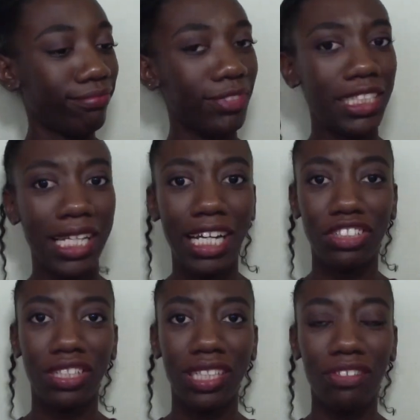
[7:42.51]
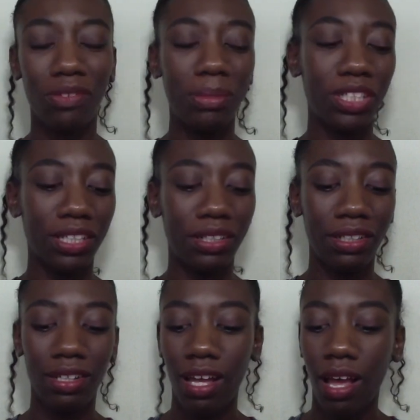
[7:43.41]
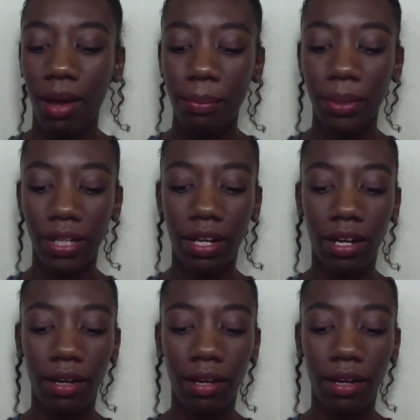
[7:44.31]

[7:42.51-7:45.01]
detached itself from each other. But